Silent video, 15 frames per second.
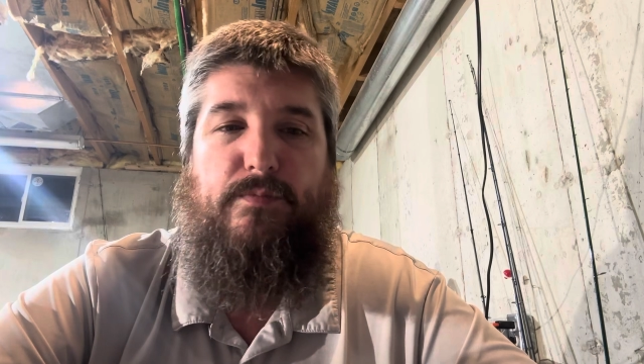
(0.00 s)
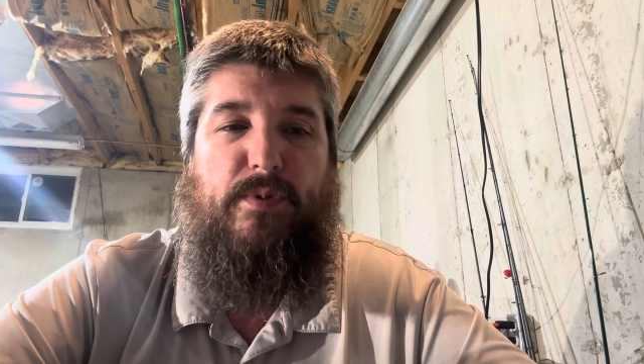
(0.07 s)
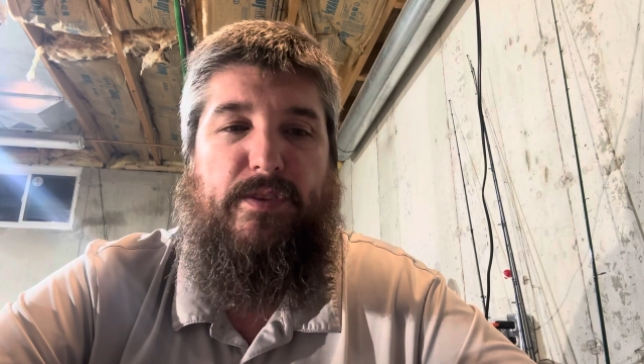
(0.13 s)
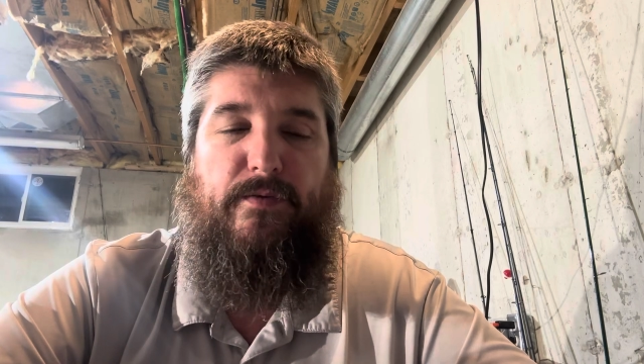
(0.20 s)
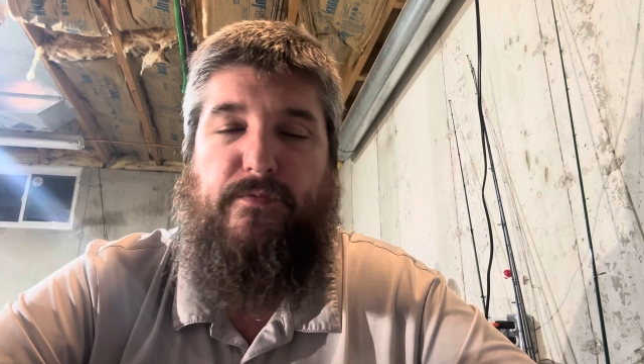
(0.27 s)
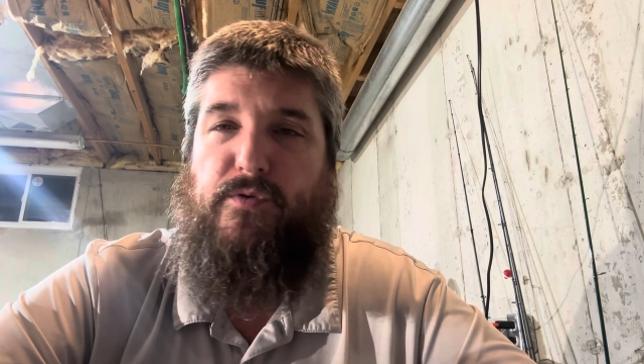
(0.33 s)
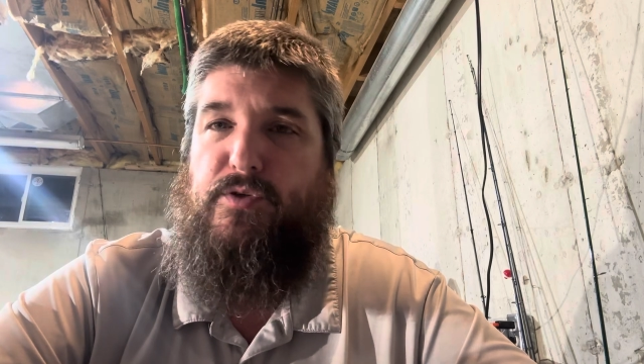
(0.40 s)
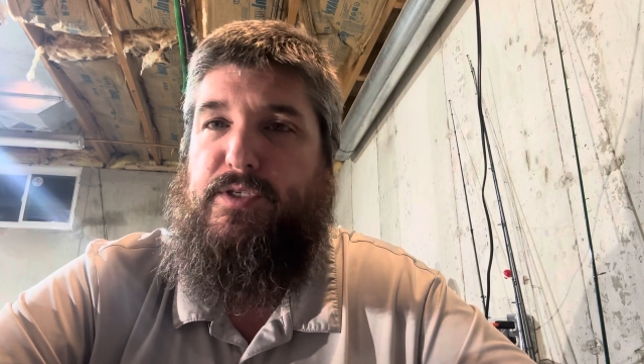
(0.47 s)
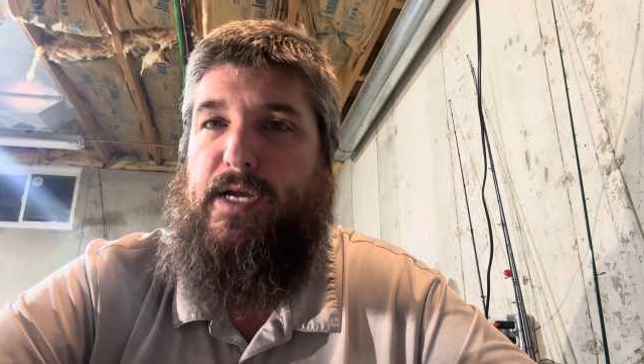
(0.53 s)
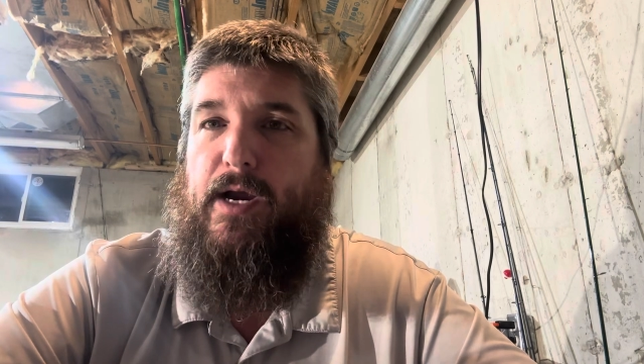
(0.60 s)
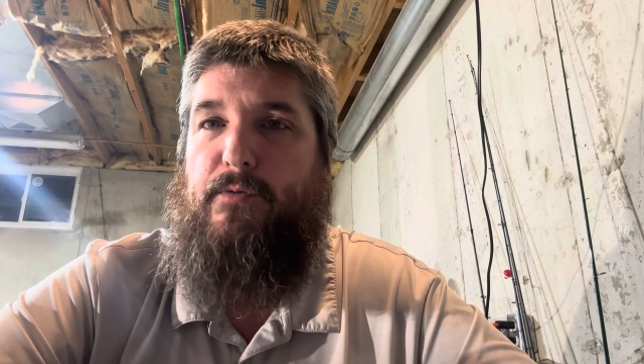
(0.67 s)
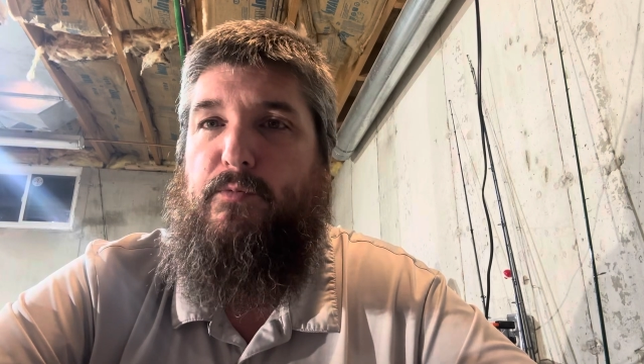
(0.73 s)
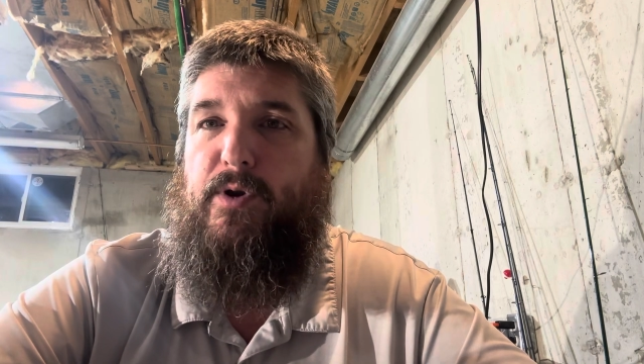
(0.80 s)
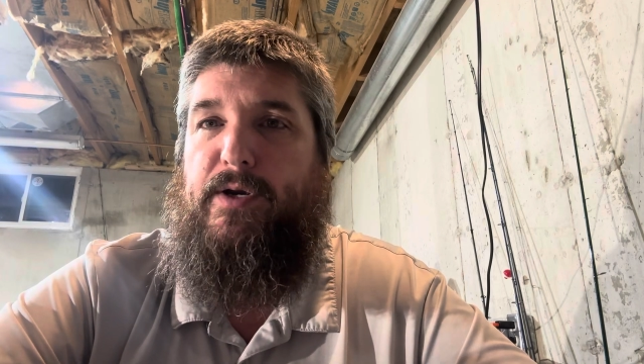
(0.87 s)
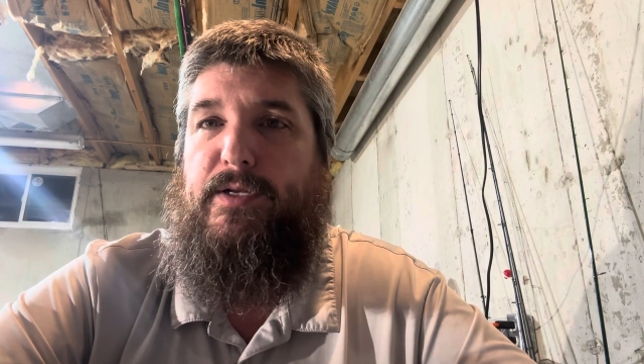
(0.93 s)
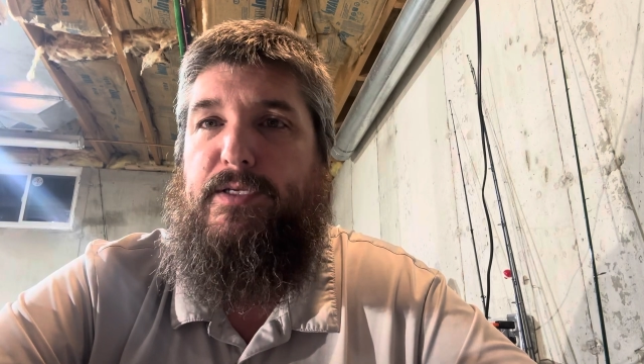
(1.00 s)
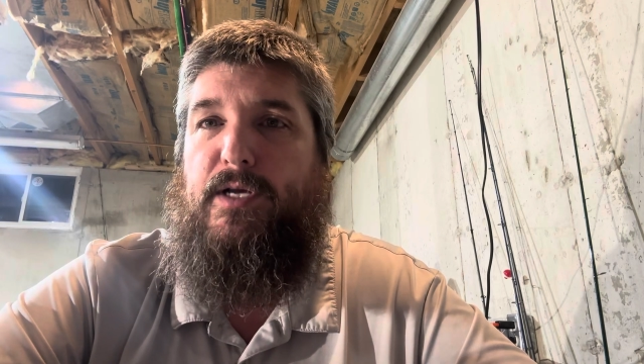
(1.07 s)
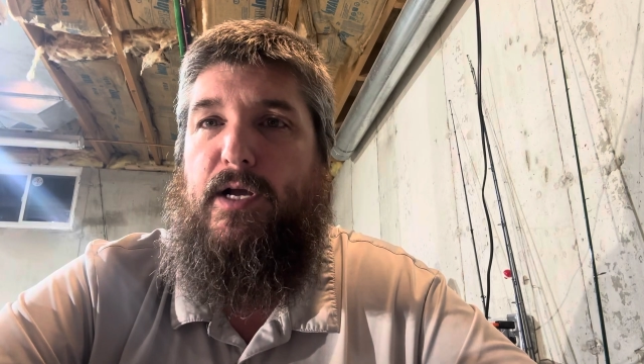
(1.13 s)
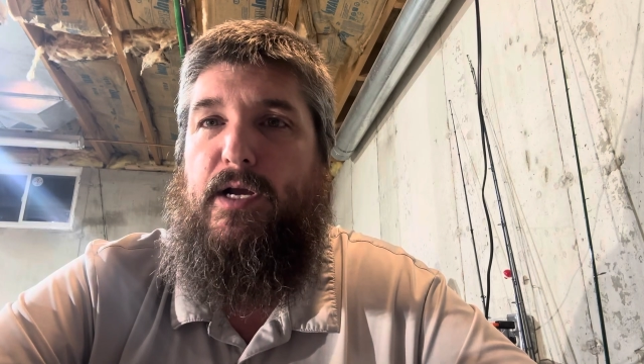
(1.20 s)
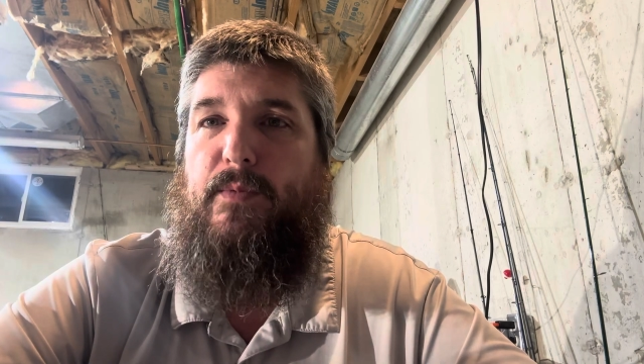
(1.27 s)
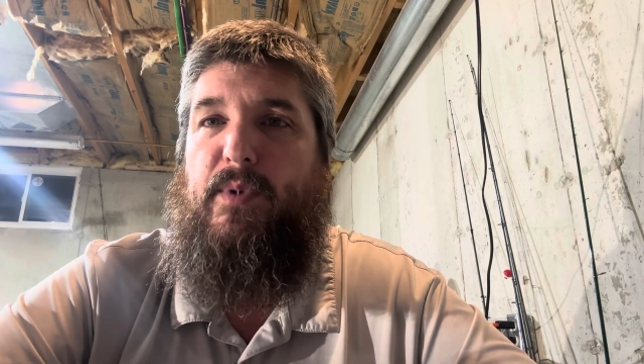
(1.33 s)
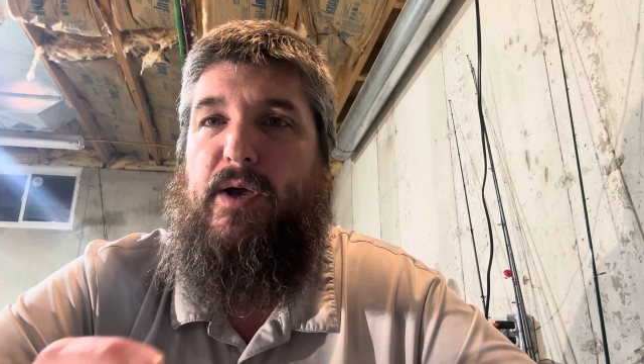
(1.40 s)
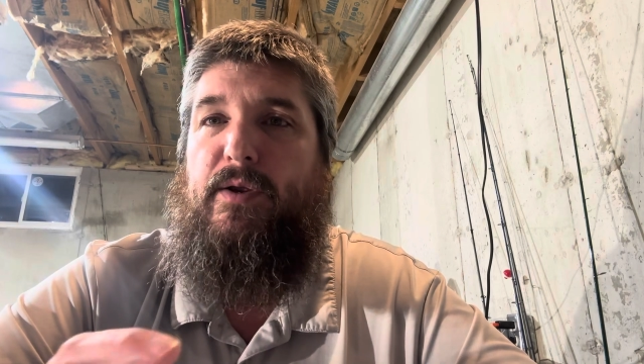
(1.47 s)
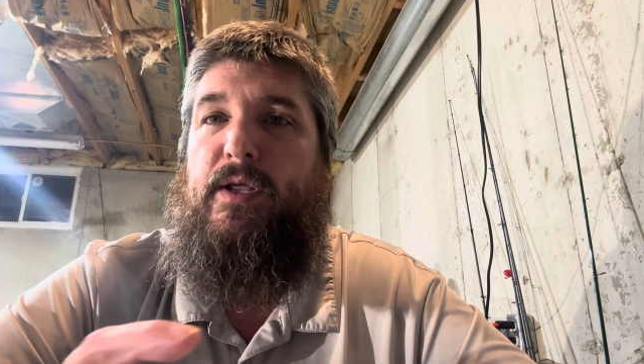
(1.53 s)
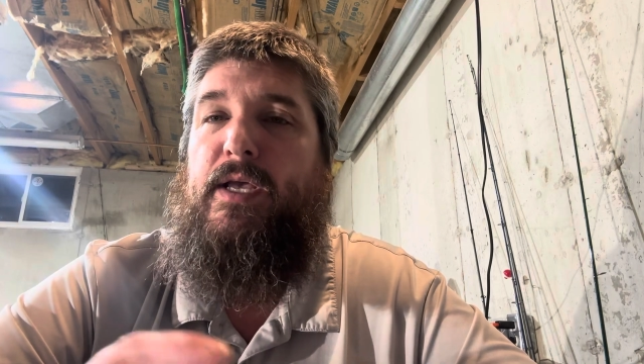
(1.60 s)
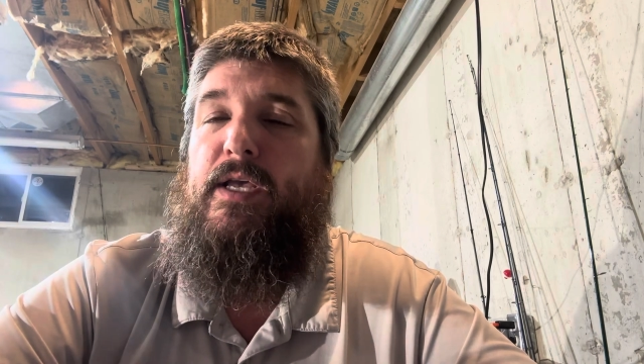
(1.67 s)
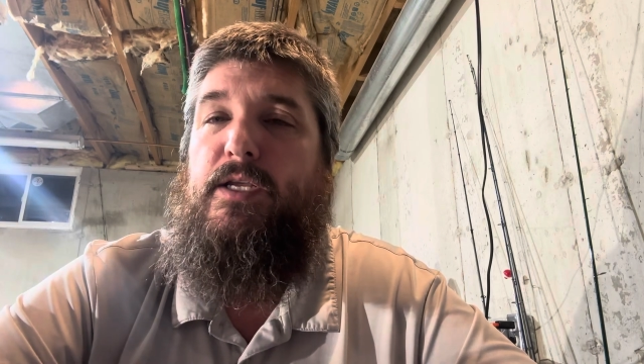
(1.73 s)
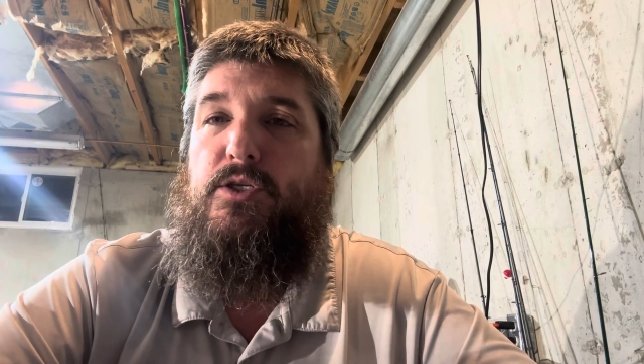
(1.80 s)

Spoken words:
But the first card we're going to talk about,